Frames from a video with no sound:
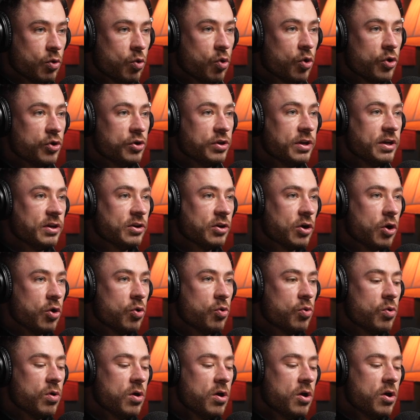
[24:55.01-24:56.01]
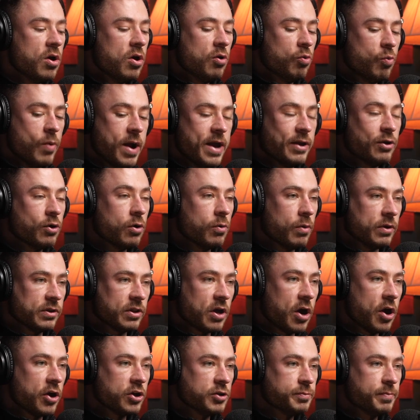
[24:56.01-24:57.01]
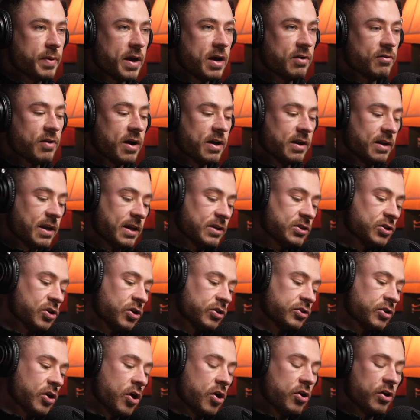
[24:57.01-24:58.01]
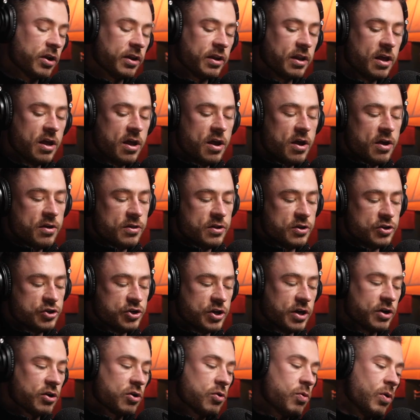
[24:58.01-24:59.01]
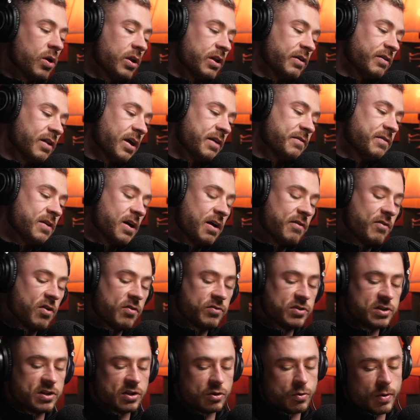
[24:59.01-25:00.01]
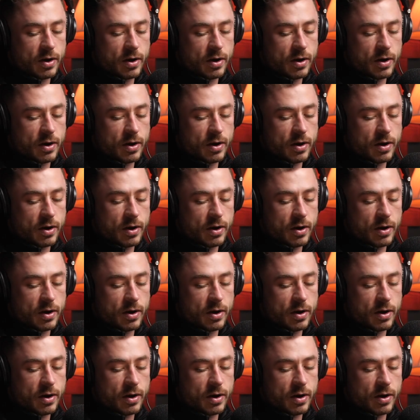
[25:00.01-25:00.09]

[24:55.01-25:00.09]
Or you need to go, when do I want the house by? Right, let's cut down. And the shitter quality of life you have, obviously, the